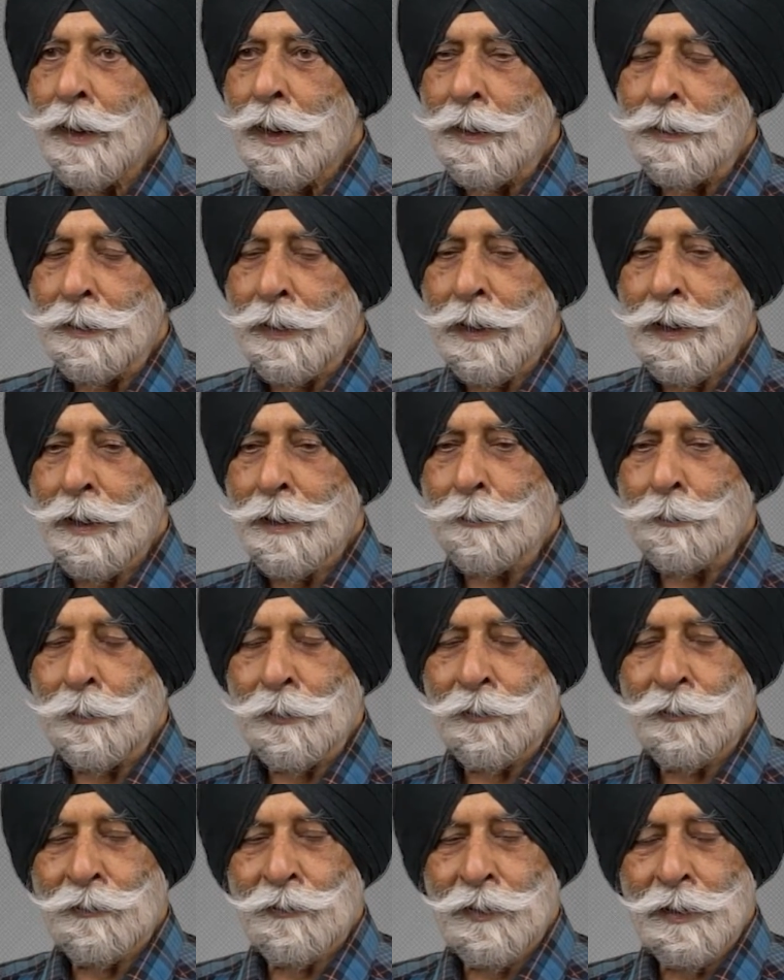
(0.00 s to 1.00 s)
and there he
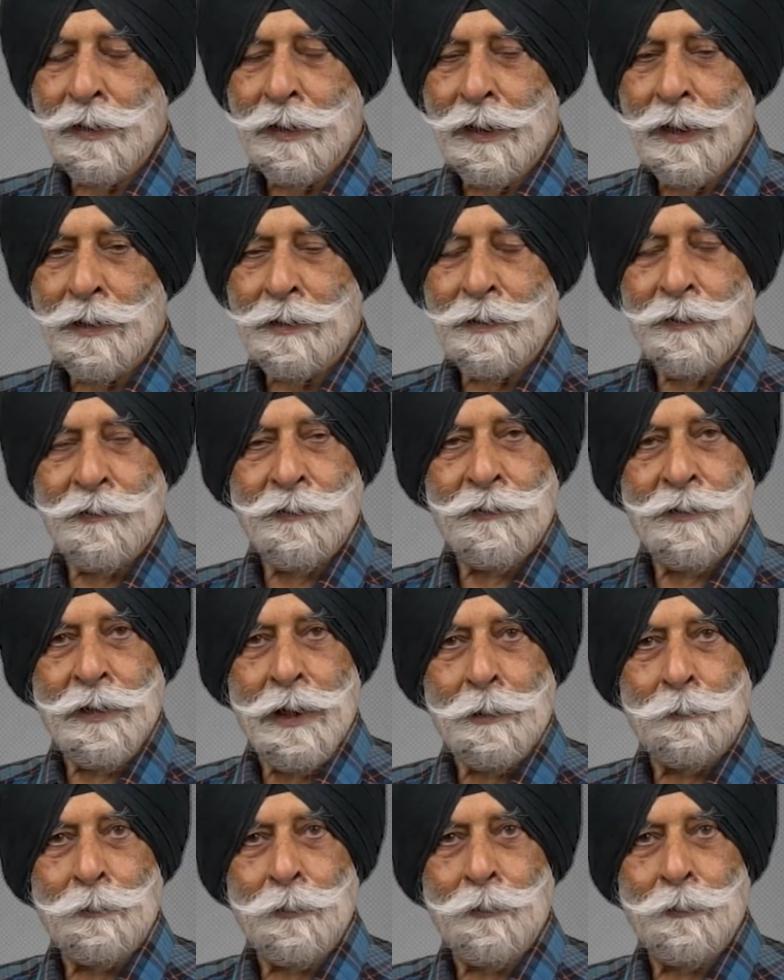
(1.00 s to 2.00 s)
was sitting at his
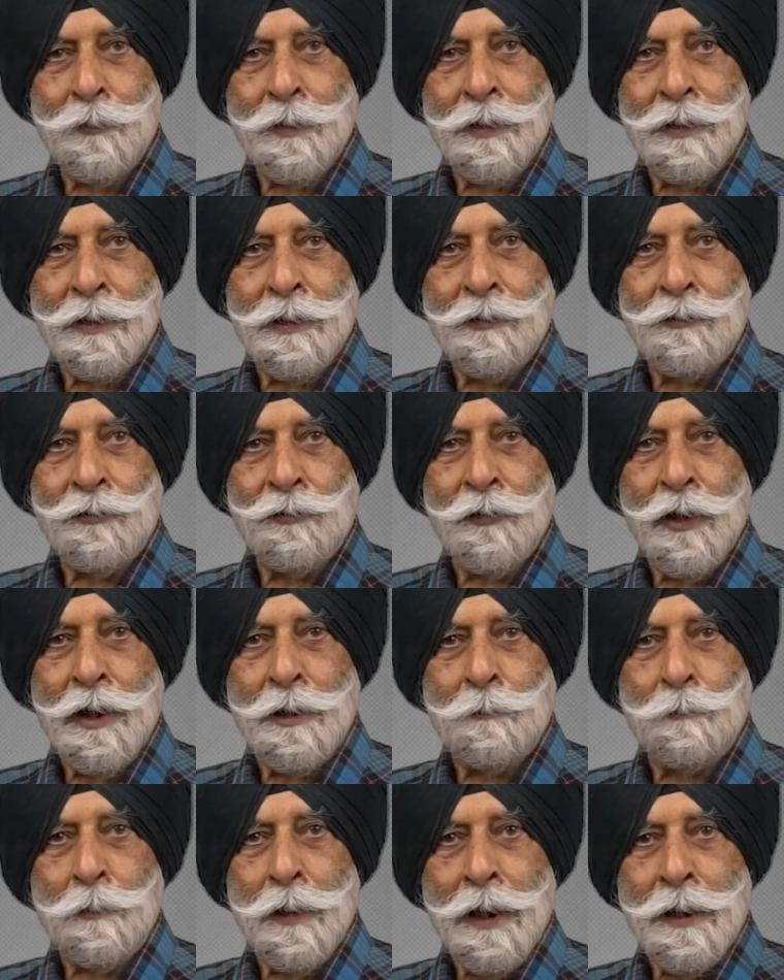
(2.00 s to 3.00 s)
table with his
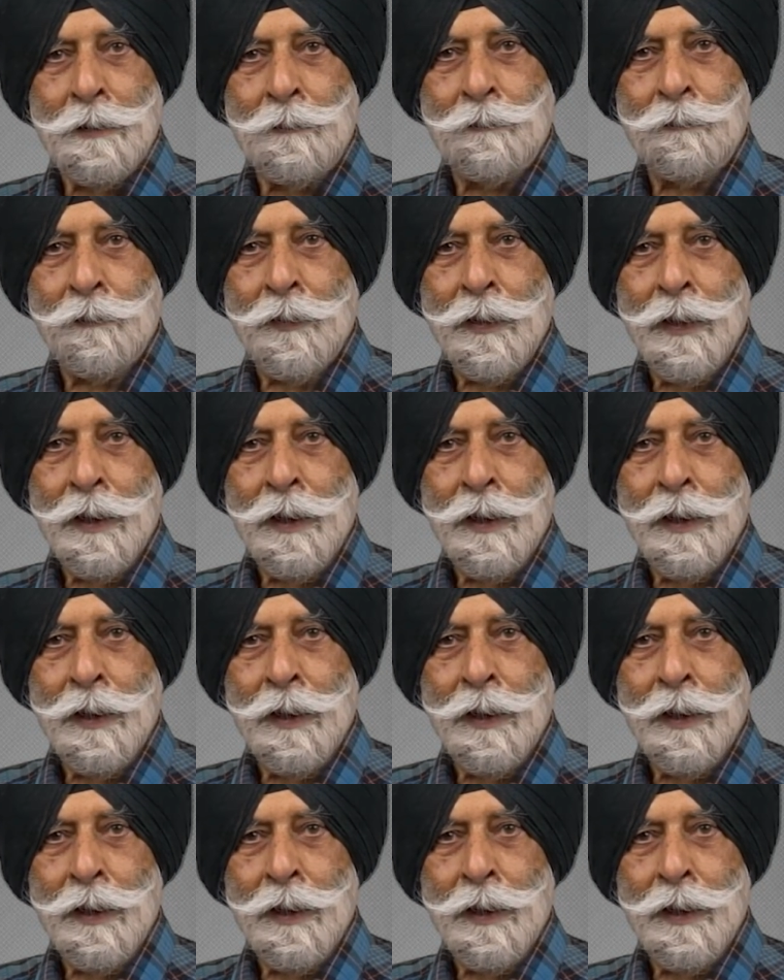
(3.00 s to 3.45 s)
red pencil